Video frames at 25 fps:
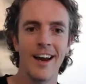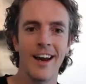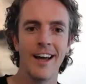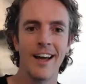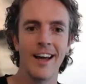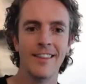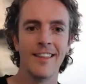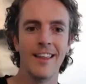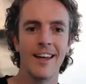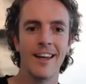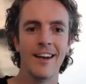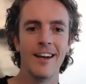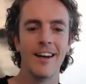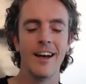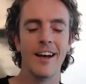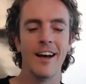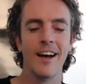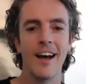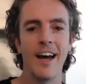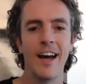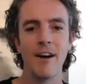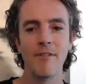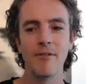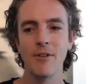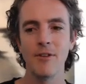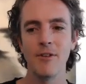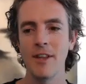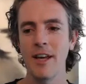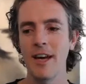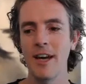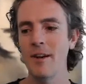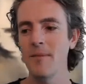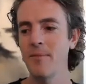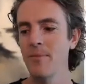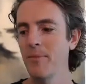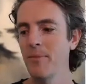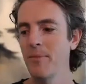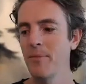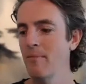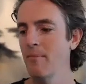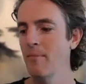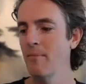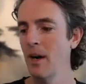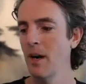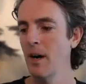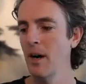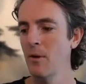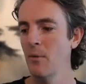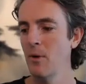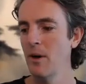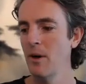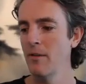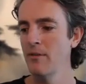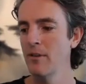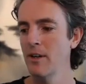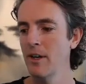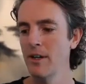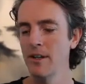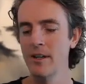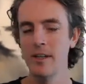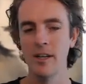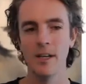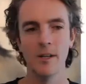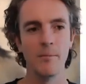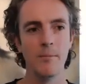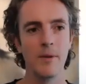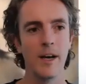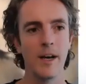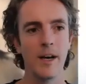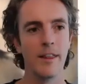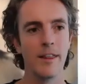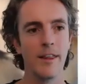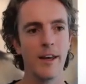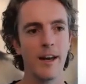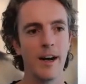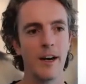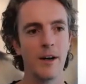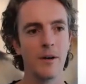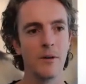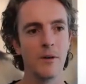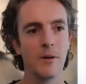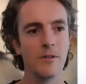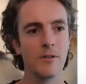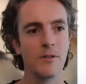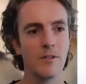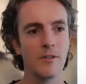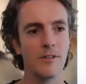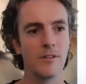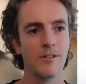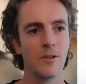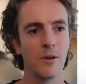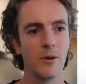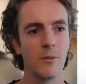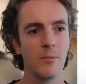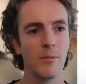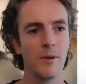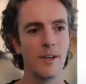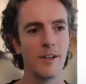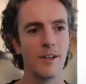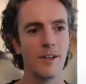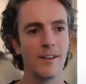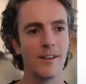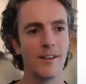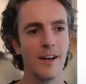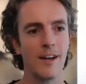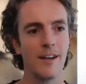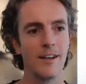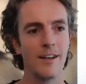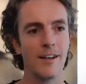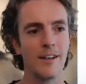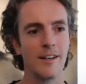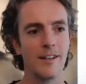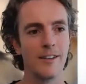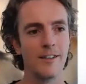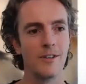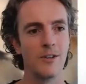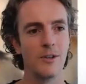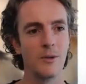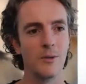And then after that, my wife kind of kicked me out of the house and told me that I needed